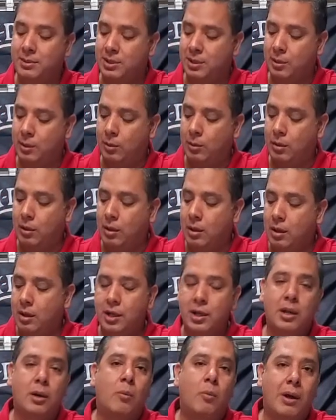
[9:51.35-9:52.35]
So
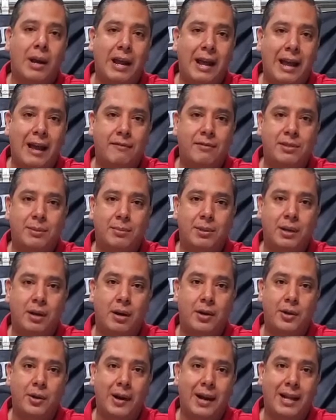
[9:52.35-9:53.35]
you're going to want to have something
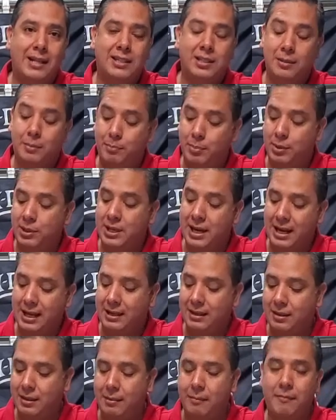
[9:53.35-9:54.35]
on your hands to
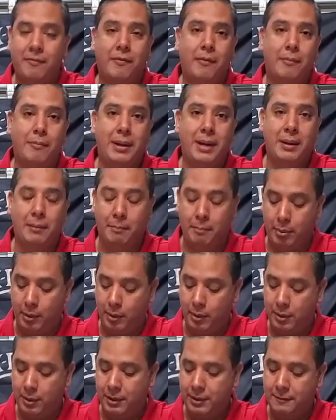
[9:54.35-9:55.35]
protect them from being
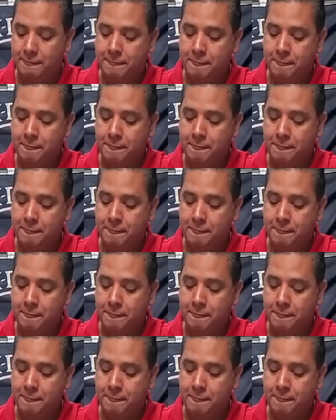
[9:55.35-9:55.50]
burned.